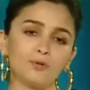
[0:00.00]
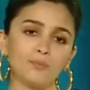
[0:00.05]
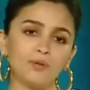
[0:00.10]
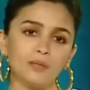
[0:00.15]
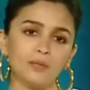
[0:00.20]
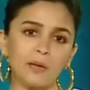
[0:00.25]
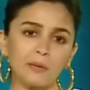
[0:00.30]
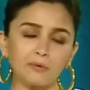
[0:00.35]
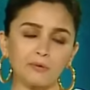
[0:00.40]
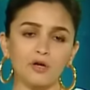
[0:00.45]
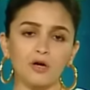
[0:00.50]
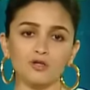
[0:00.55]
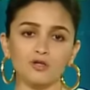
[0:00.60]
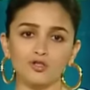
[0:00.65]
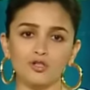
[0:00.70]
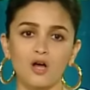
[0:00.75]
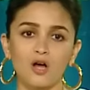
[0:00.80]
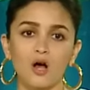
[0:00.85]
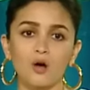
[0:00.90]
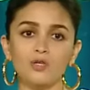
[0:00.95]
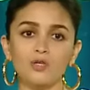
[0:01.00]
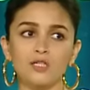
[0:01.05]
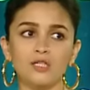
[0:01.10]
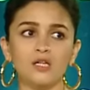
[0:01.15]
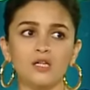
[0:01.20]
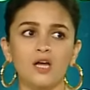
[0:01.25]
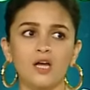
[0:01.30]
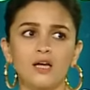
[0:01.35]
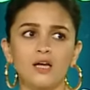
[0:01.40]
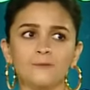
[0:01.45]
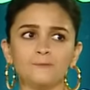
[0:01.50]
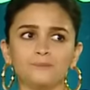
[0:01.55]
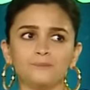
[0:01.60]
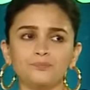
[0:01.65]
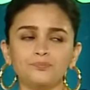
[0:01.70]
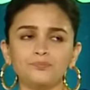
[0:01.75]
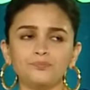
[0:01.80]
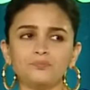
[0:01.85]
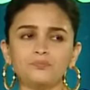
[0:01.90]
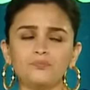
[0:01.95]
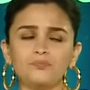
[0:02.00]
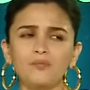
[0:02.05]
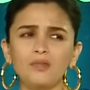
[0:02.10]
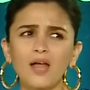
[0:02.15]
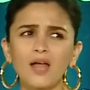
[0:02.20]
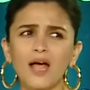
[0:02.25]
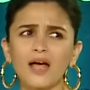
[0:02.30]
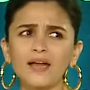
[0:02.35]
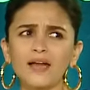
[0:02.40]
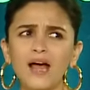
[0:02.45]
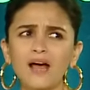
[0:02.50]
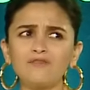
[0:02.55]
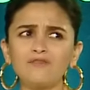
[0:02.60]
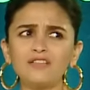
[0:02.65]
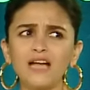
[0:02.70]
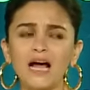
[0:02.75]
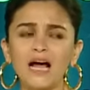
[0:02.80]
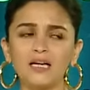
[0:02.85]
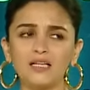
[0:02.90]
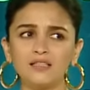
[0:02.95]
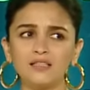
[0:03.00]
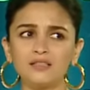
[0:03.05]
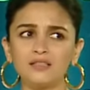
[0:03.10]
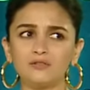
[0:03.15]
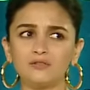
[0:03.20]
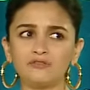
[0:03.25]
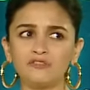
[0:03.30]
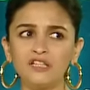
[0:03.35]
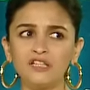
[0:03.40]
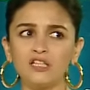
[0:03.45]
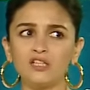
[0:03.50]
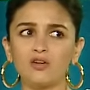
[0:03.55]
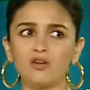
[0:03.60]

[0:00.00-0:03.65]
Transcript: to build my production house and and have talent feel